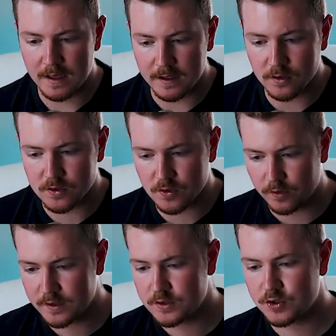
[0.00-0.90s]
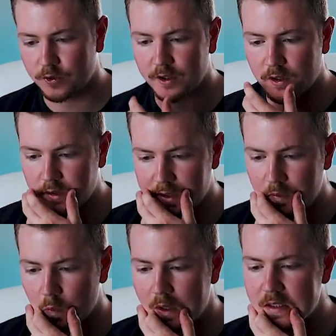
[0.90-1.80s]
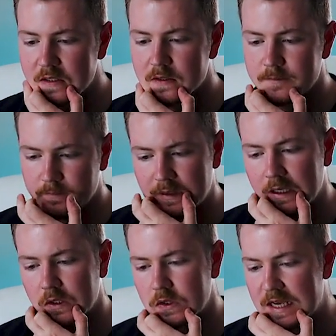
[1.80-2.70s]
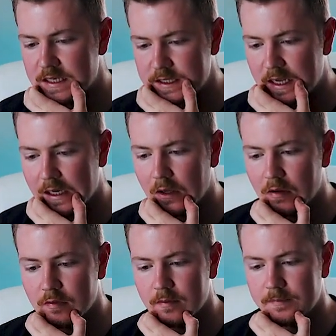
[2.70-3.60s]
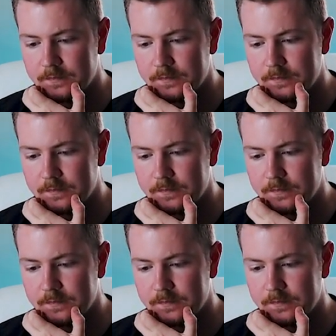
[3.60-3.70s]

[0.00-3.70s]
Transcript: In your stories, show your client wins and your day to day life.